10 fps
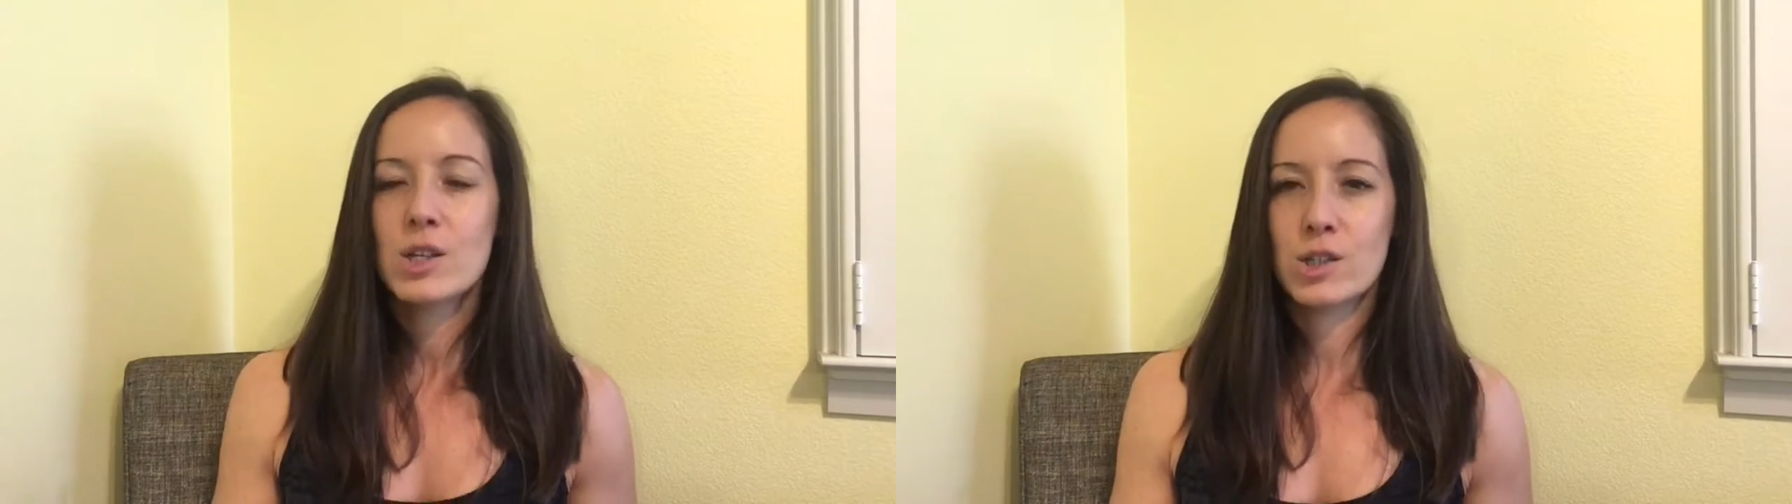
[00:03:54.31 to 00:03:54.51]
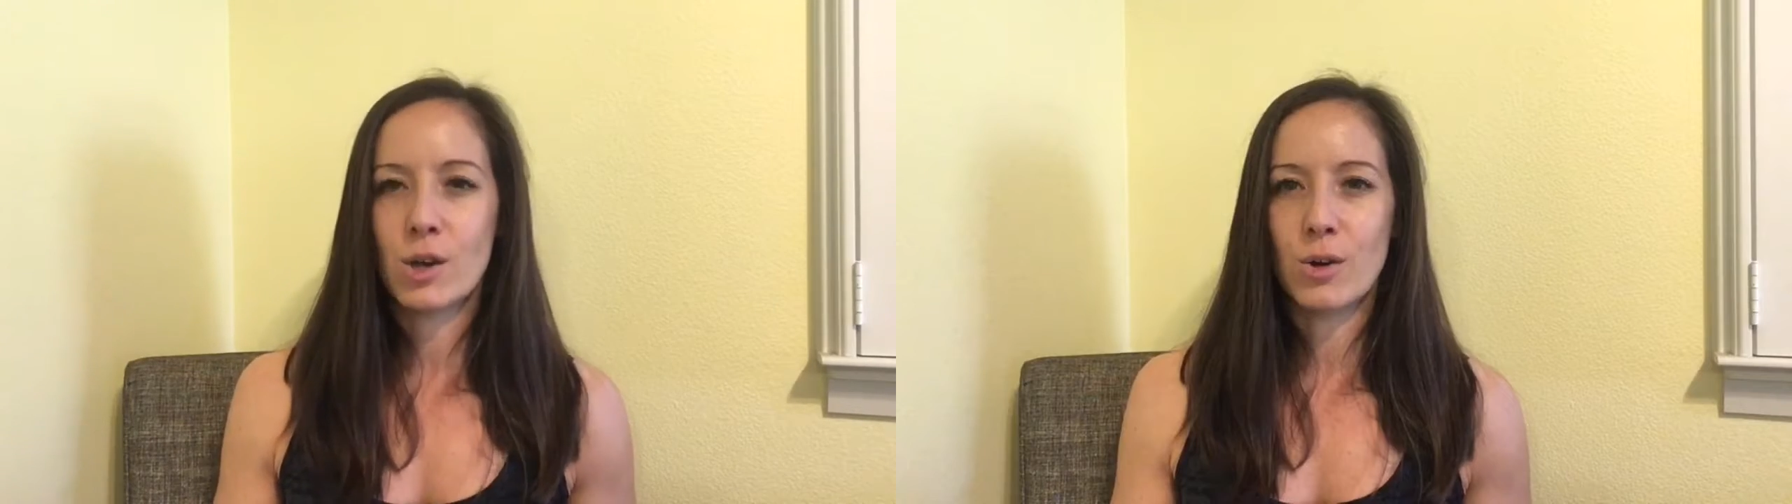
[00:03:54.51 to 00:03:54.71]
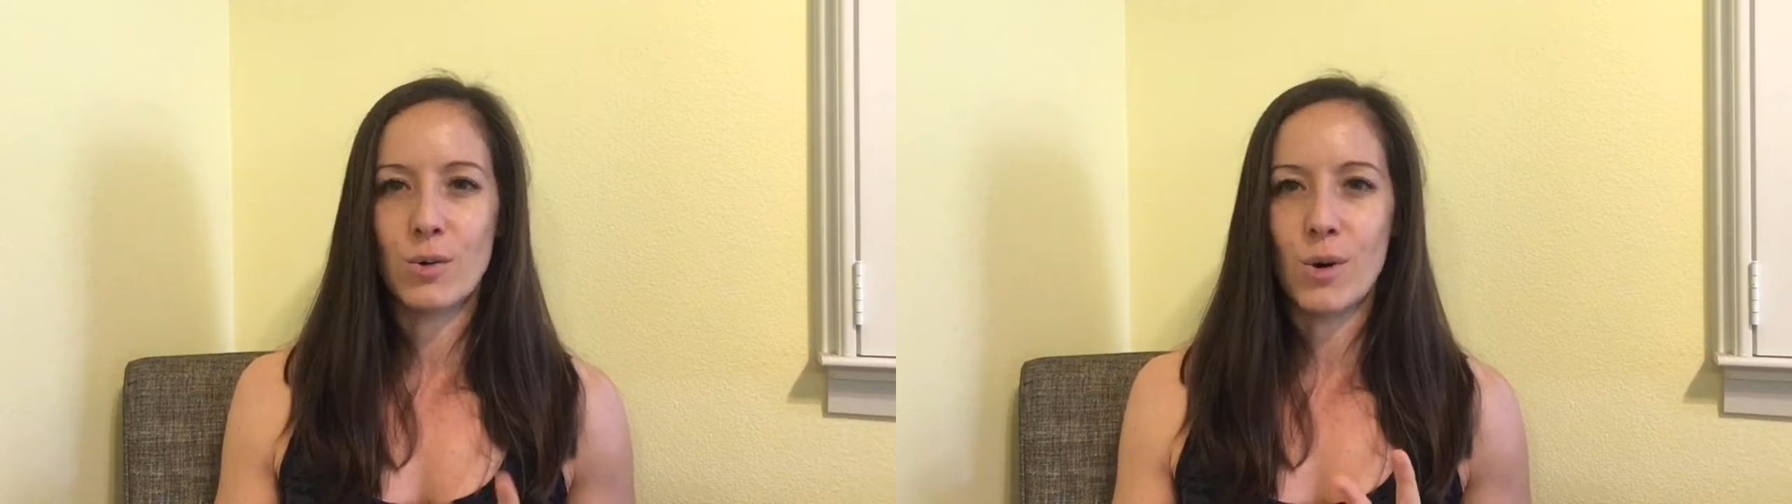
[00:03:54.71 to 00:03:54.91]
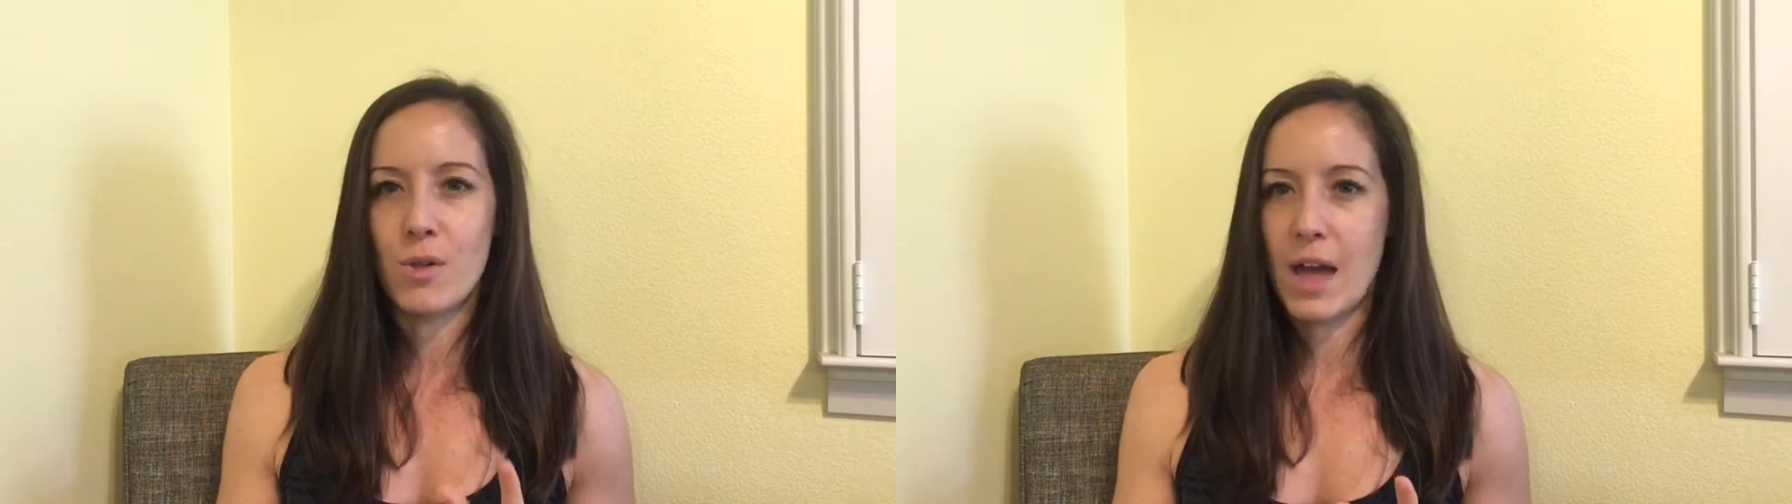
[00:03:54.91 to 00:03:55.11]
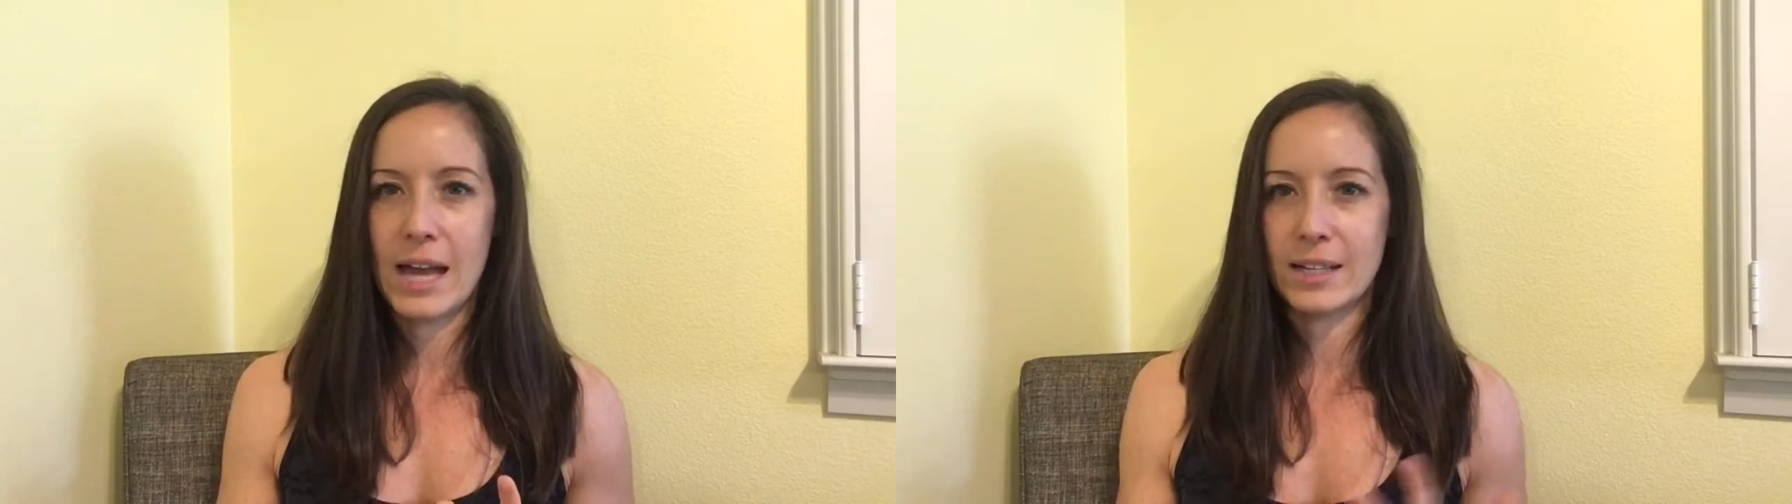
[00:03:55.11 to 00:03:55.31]
So
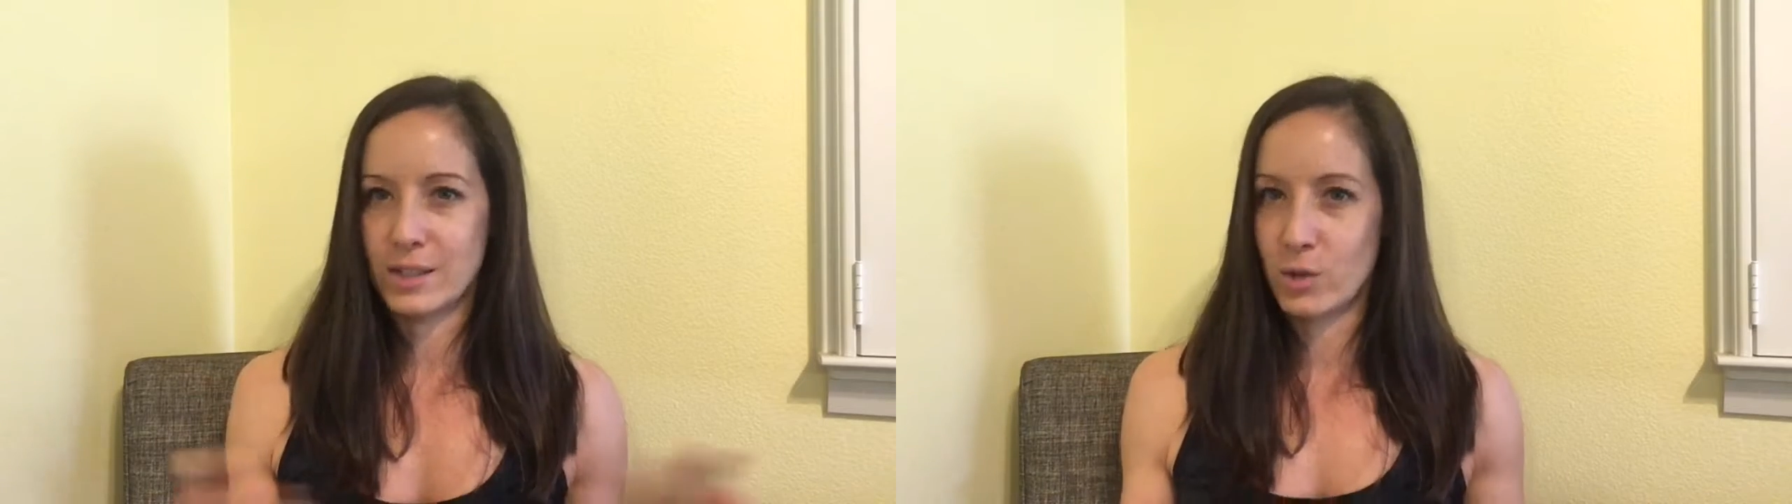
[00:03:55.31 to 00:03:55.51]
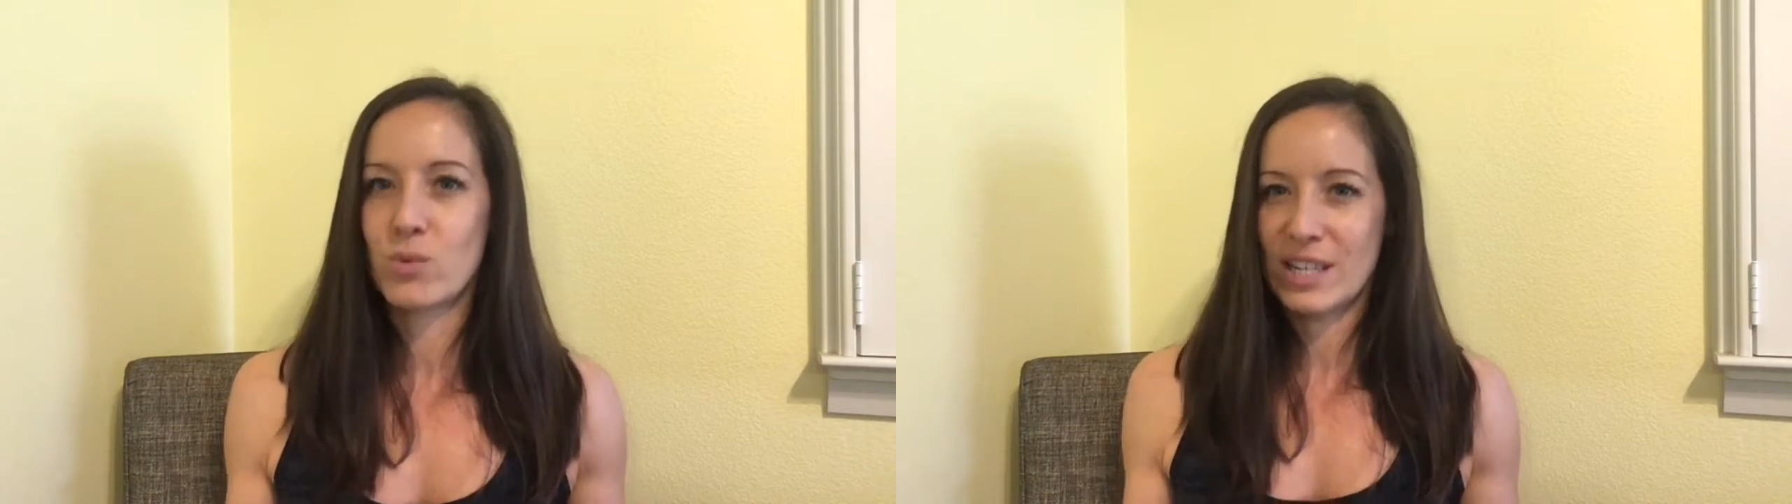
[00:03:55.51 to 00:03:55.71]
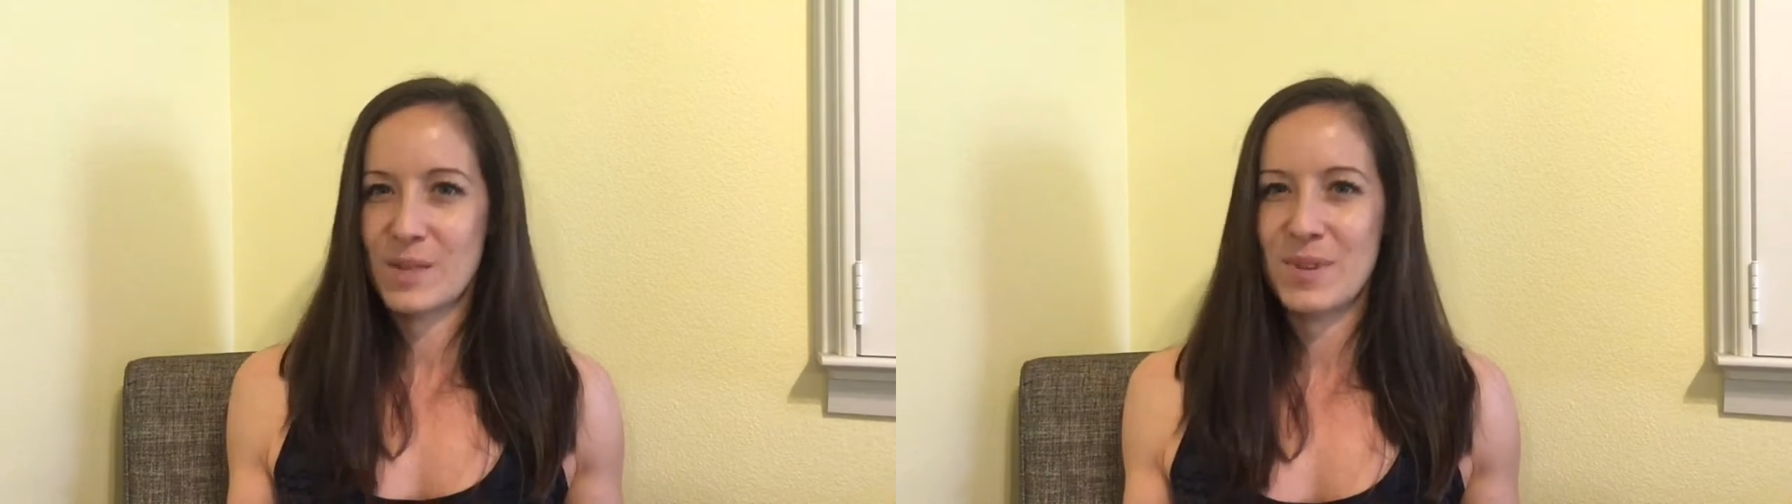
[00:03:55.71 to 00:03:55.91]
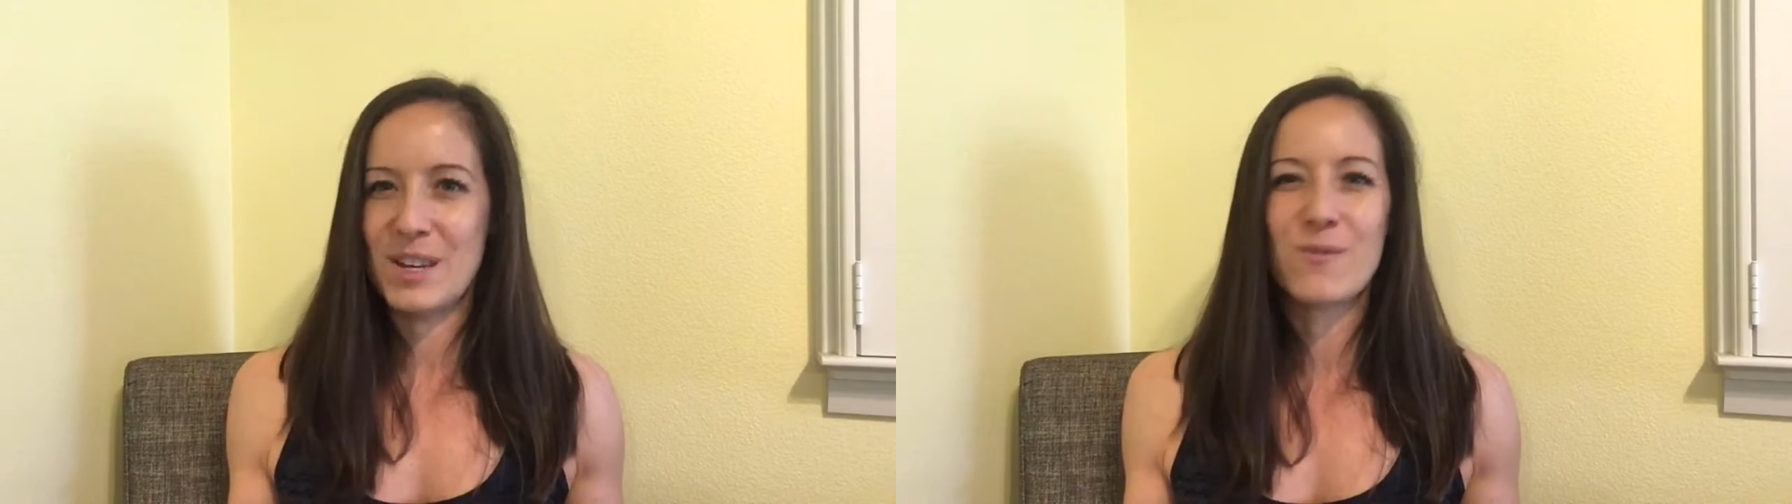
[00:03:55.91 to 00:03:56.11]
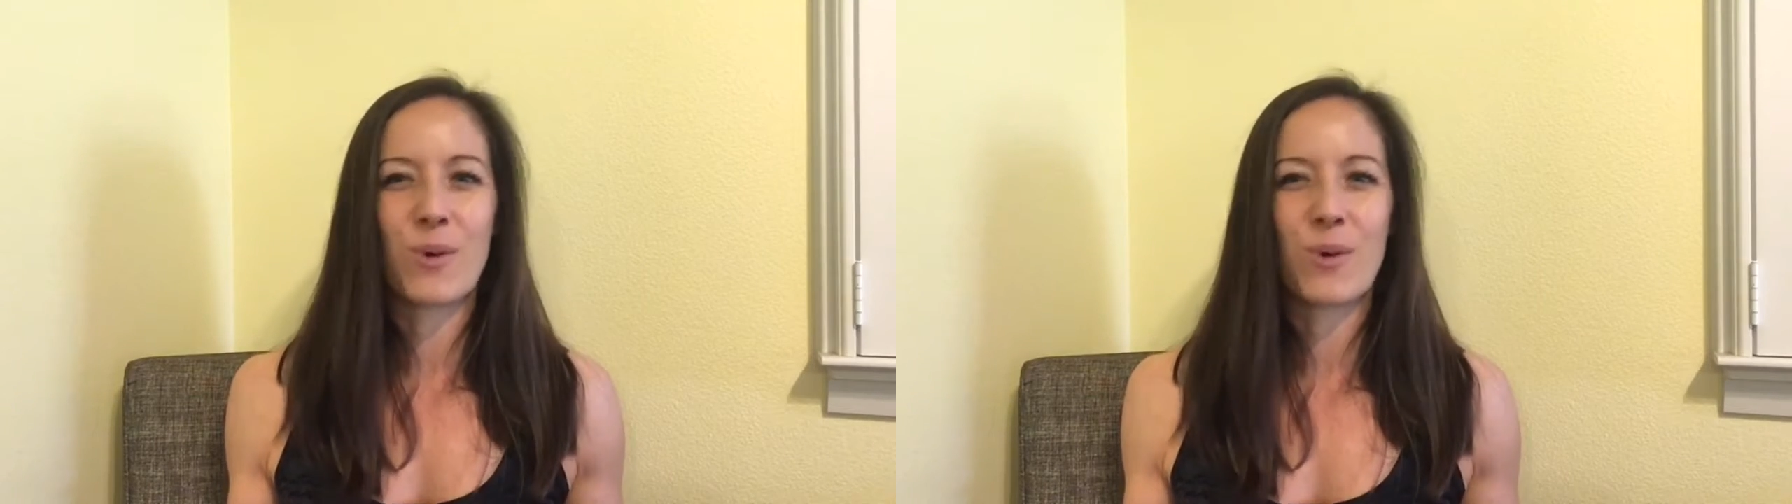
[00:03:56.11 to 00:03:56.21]
that is the recipe